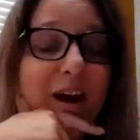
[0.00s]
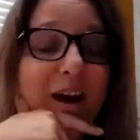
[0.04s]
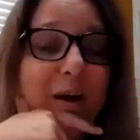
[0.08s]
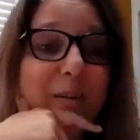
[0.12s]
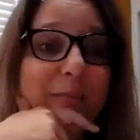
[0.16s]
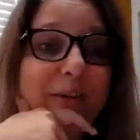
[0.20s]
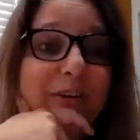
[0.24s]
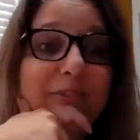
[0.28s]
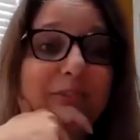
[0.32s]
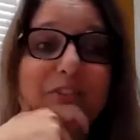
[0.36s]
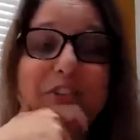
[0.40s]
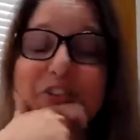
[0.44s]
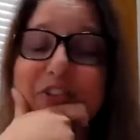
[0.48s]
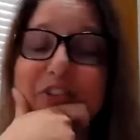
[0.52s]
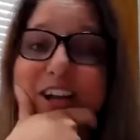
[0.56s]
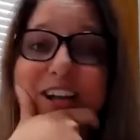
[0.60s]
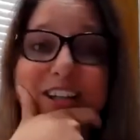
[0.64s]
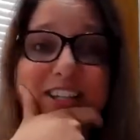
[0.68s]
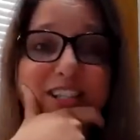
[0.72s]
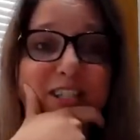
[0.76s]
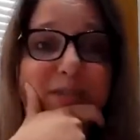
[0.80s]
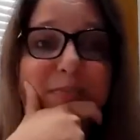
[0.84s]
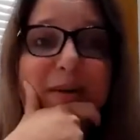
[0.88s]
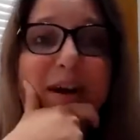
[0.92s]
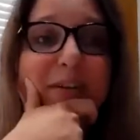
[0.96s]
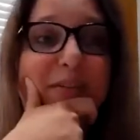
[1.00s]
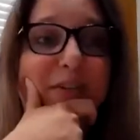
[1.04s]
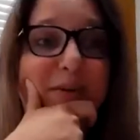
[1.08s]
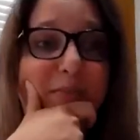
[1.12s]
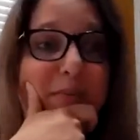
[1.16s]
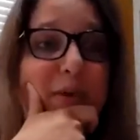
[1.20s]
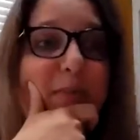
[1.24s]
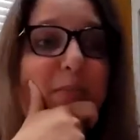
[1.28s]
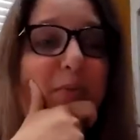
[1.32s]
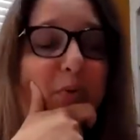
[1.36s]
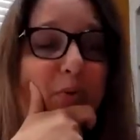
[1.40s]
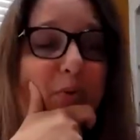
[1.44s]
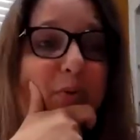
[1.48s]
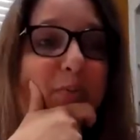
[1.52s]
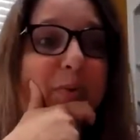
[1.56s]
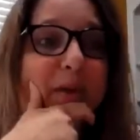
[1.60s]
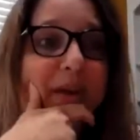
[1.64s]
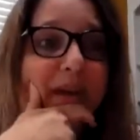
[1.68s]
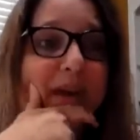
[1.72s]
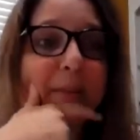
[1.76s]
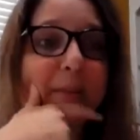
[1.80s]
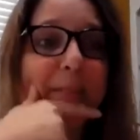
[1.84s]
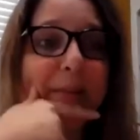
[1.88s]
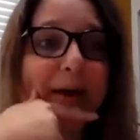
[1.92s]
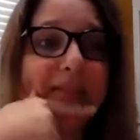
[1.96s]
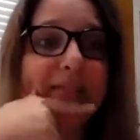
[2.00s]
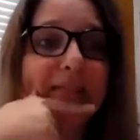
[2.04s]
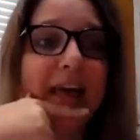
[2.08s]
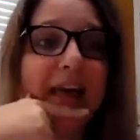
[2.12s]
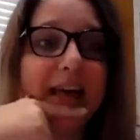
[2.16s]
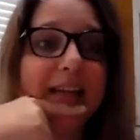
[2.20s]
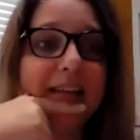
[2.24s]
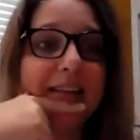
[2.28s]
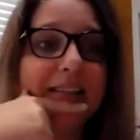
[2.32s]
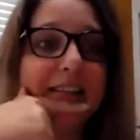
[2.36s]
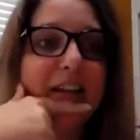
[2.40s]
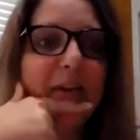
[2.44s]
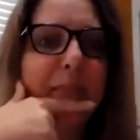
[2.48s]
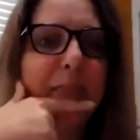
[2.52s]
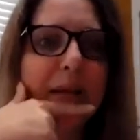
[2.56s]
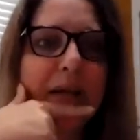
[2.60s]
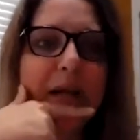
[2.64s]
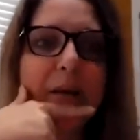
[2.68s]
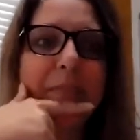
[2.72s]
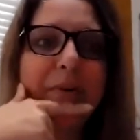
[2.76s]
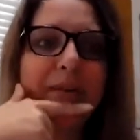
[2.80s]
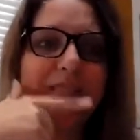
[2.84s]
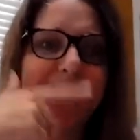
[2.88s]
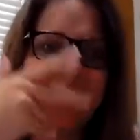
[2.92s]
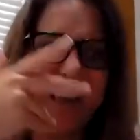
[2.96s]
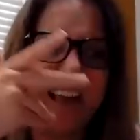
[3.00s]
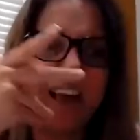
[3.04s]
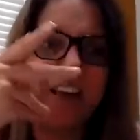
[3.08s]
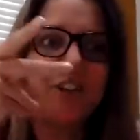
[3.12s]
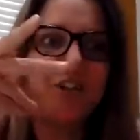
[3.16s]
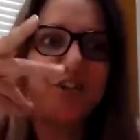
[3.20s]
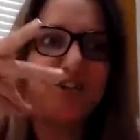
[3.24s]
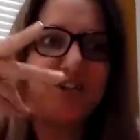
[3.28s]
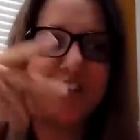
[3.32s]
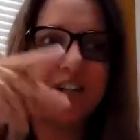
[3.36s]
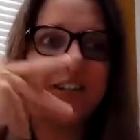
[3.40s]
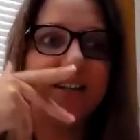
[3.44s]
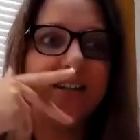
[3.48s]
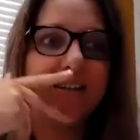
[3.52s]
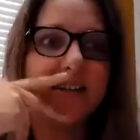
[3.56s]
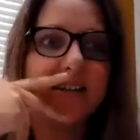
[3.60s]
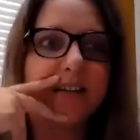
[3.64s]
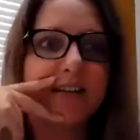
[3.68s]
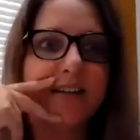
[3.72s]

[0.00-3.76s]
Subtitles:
If you're not smiling, people will pick up on that. They'll pick up on the energy.